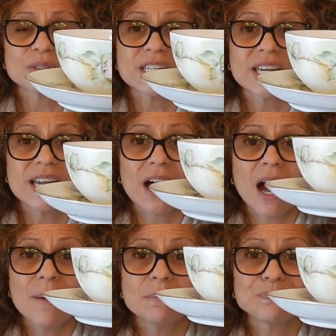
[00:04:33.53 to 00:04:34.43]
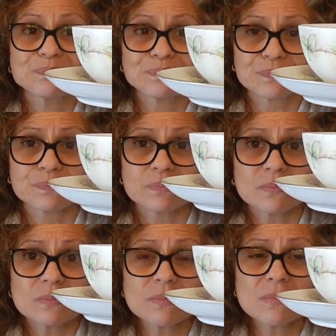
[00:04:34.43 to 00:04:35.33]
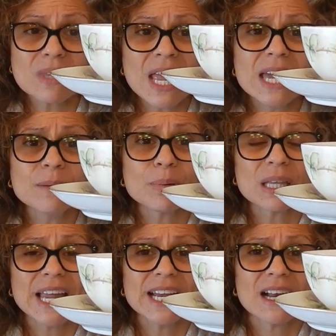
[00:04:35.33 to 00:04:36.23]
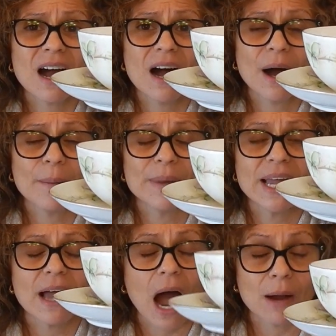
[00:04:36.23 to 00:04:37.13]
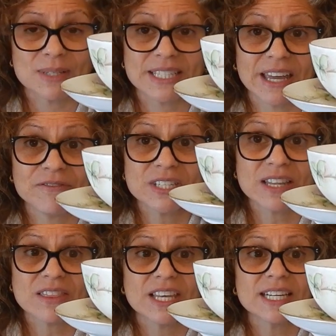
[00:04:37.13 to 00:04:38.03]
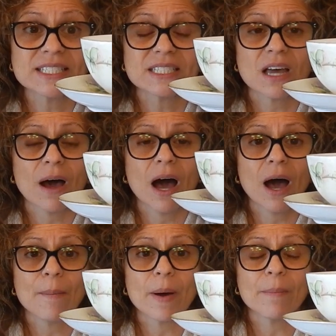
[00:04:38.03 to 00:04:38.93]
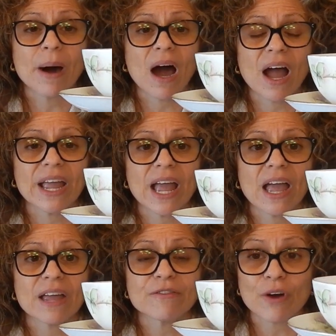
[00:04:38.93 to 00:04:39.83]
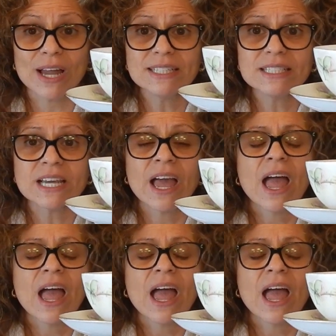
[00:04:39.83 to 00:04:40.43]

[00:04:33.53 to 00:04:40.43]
teacup and plate. I was gifted this by a friend.